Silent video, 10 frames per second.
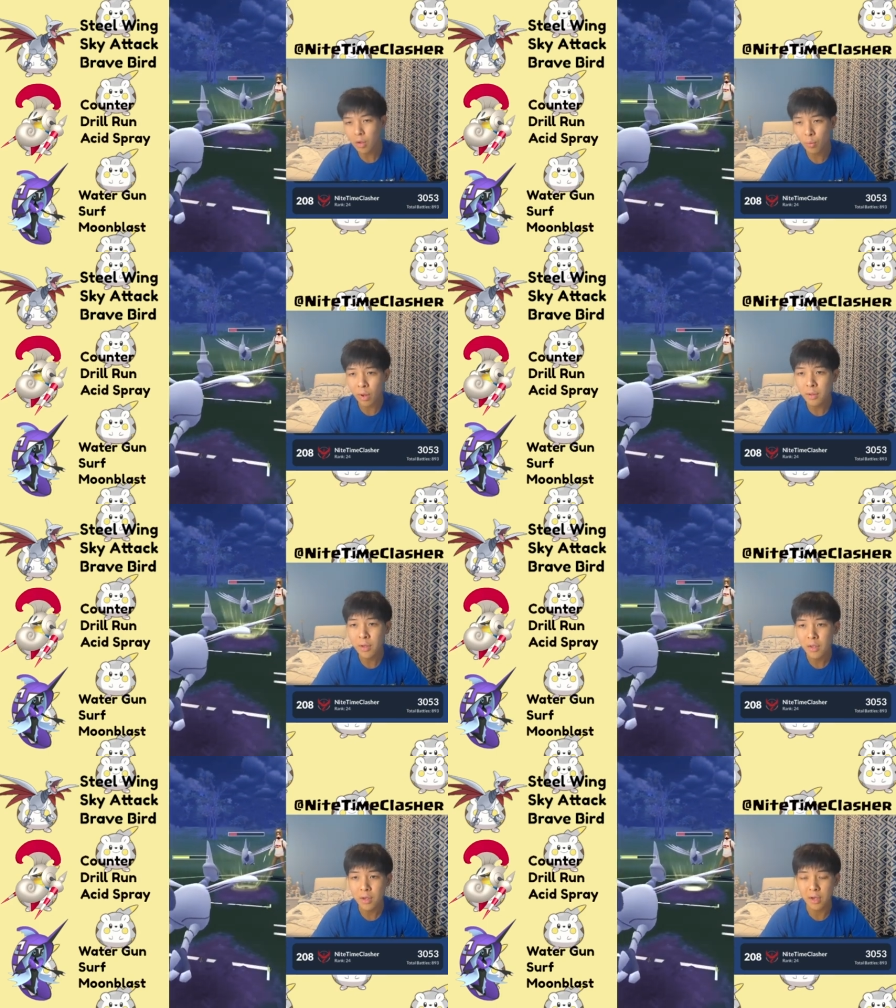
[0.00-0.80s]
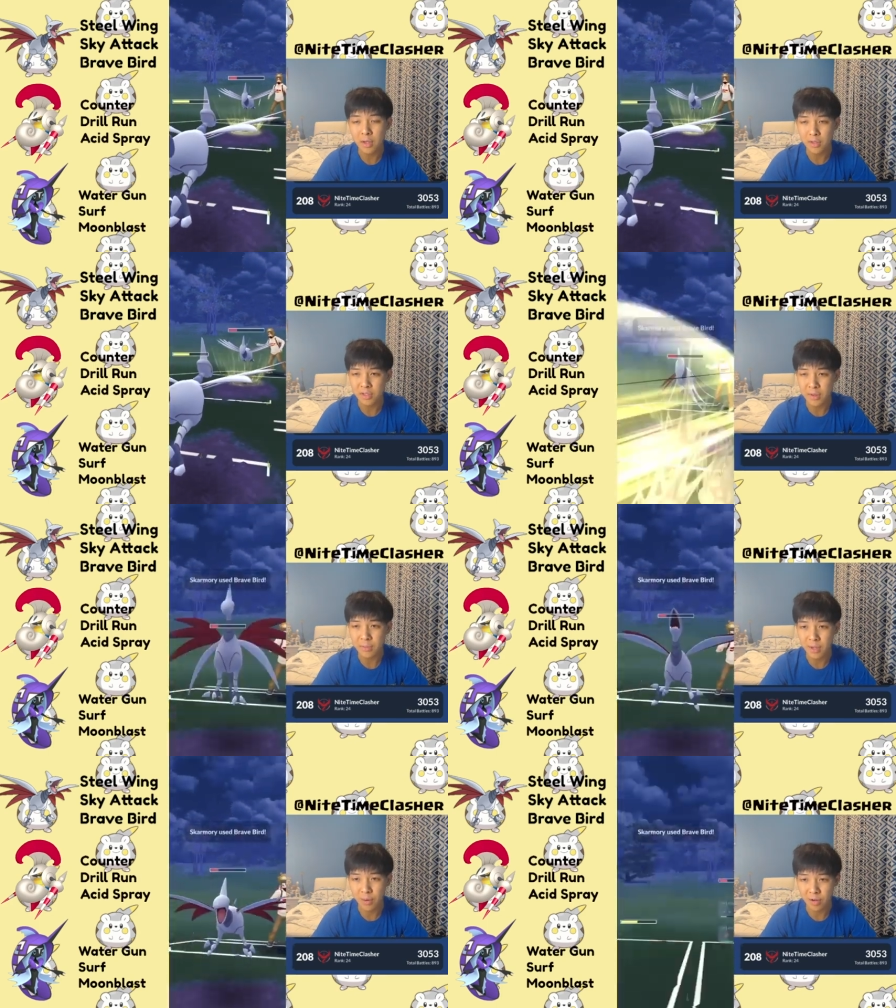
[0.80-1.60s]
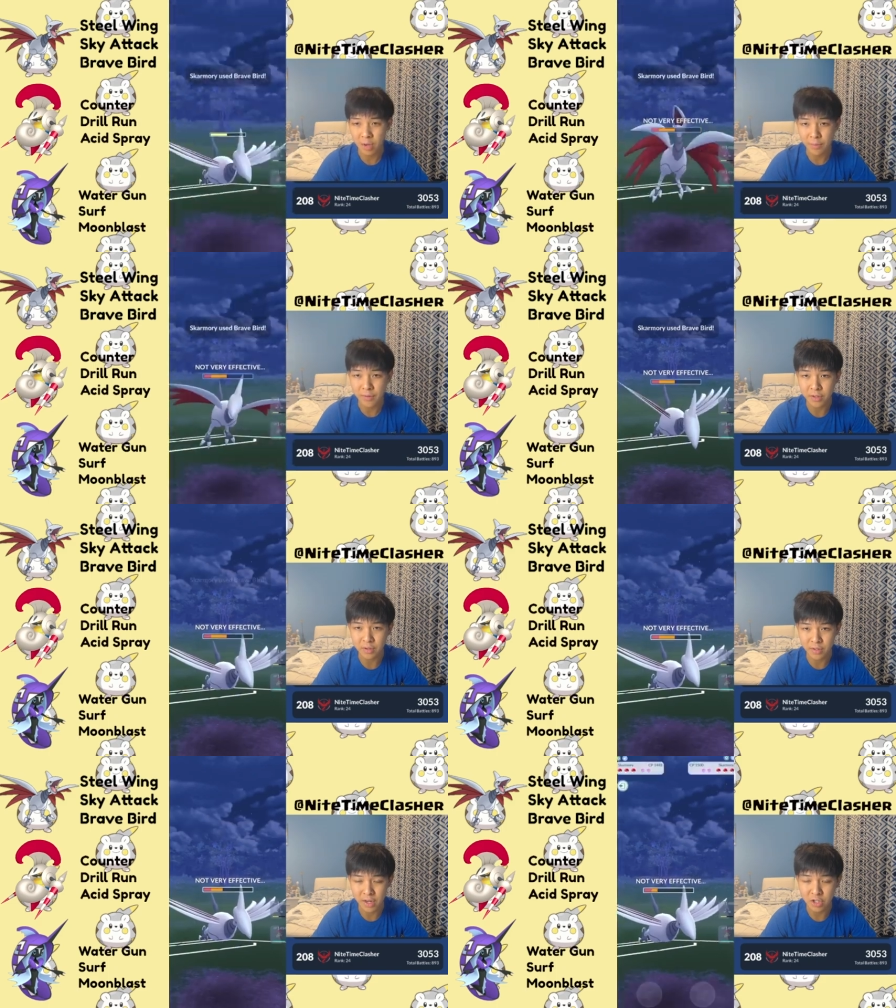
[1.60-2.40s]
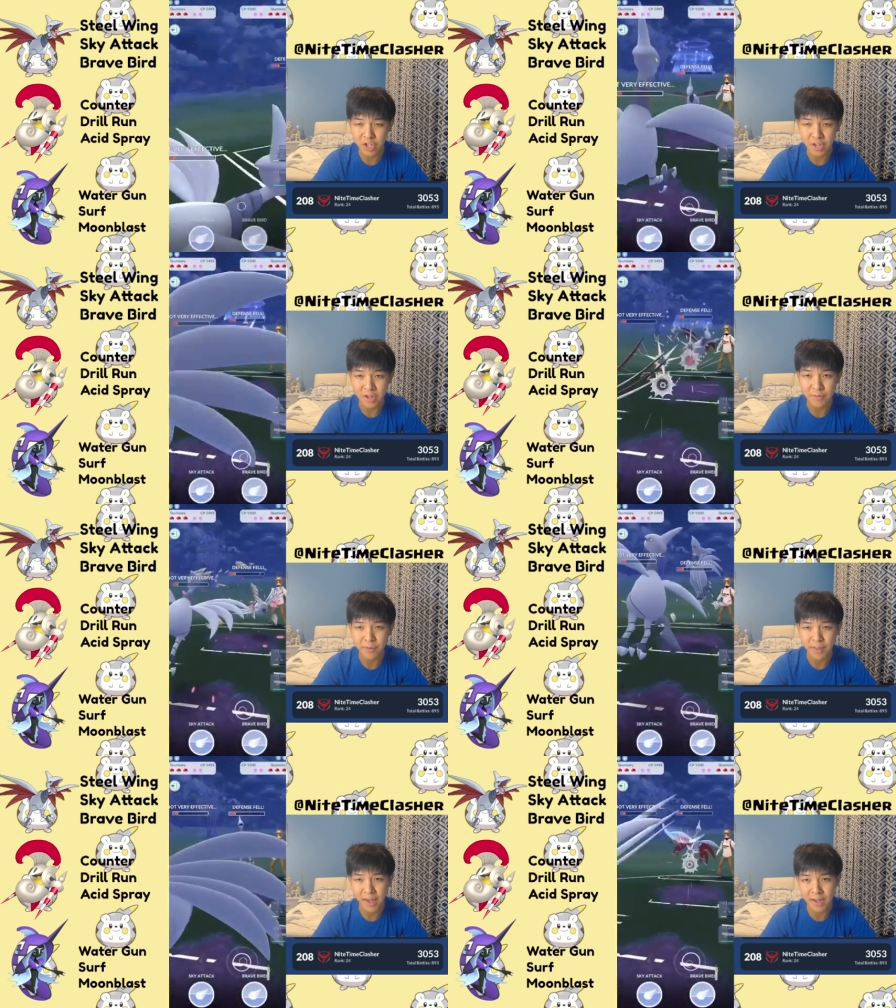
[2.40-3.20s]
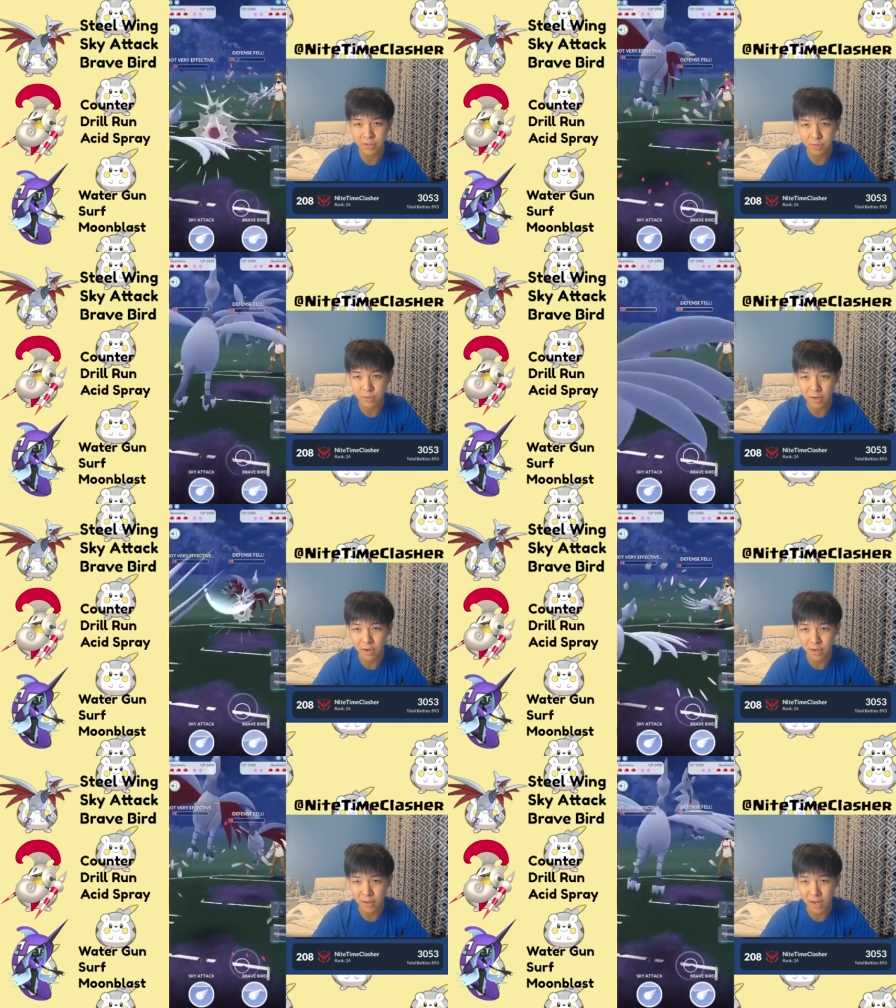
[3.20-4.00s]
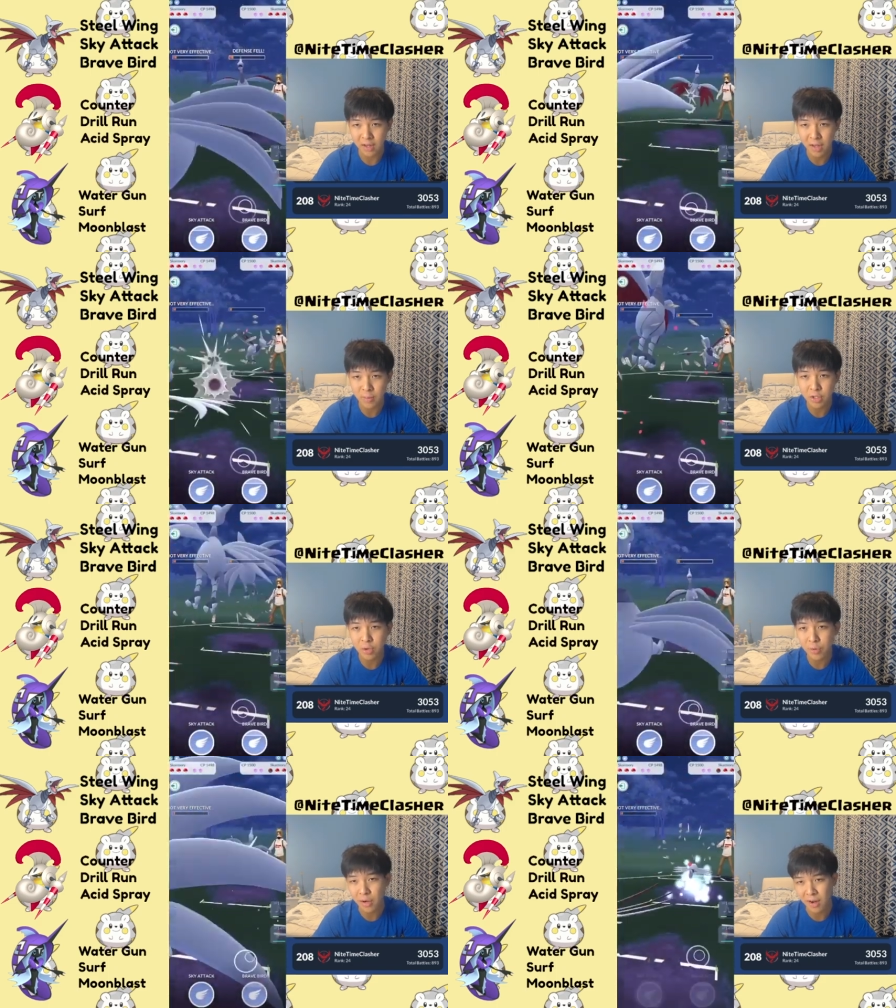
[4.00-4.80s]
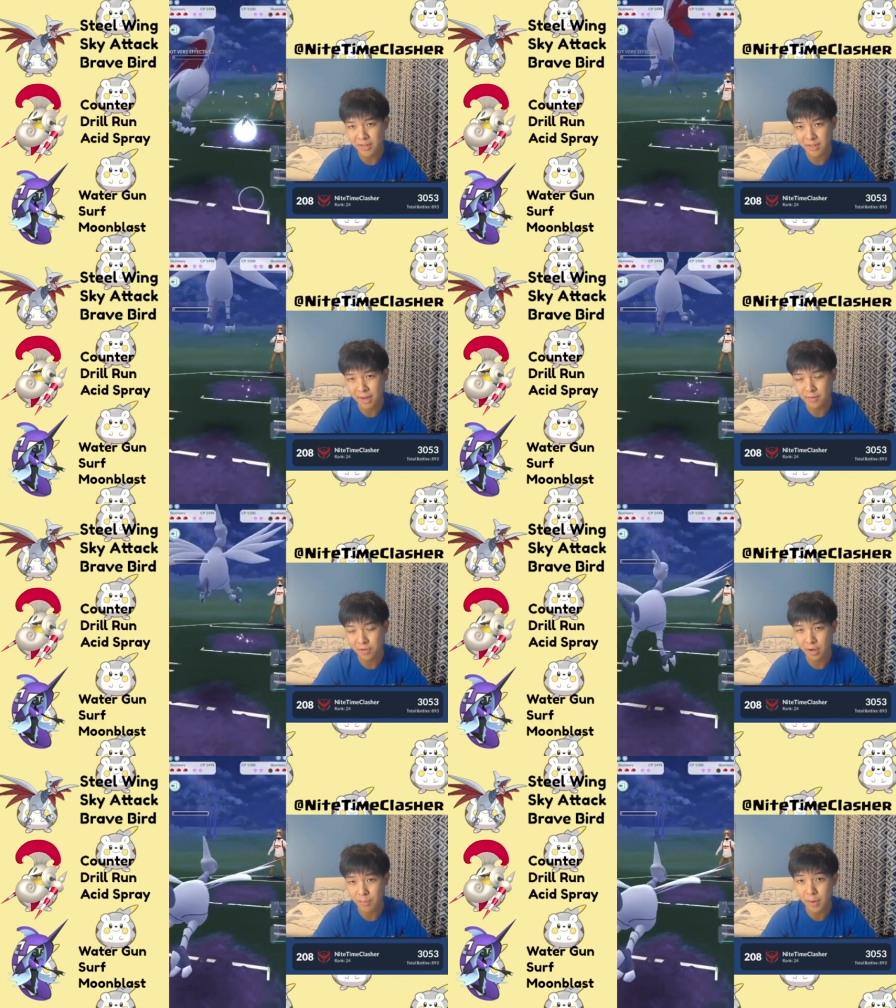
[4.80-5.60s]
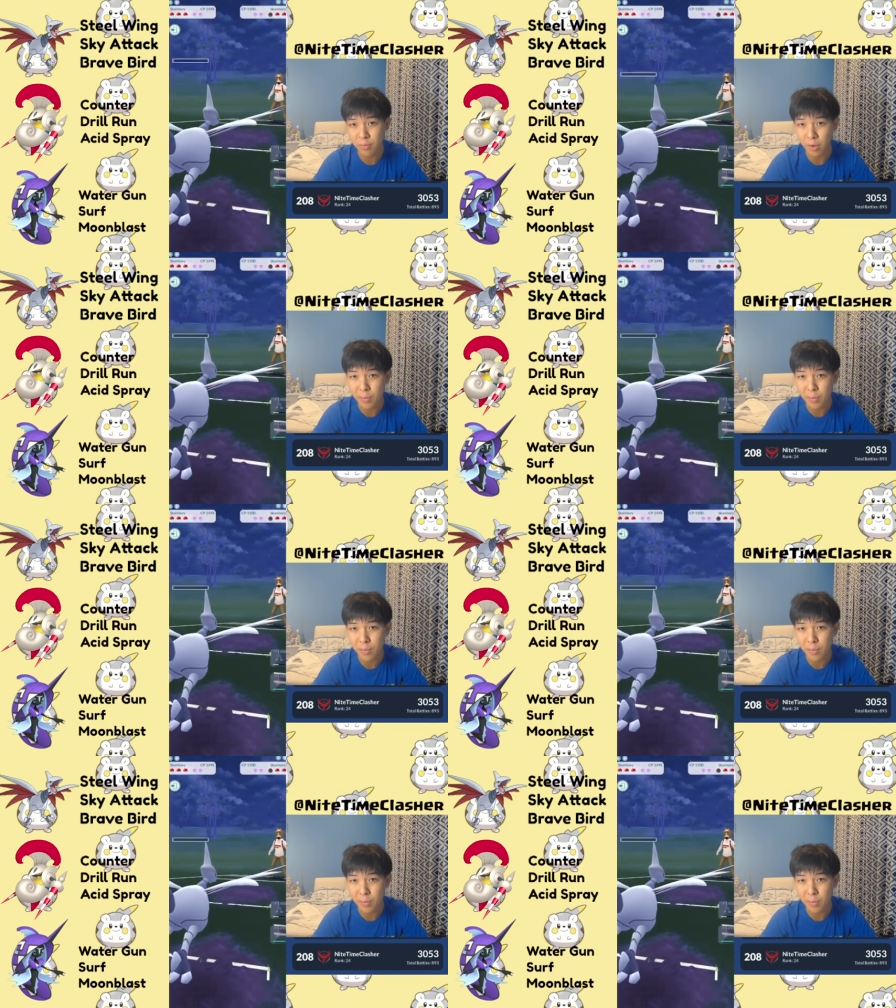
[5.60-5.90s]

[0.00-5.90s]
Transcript: well, it seems like our Tapu Fini still has energy and can fight the Haxorus later on in the end game, so can our Escav, so not a big problem.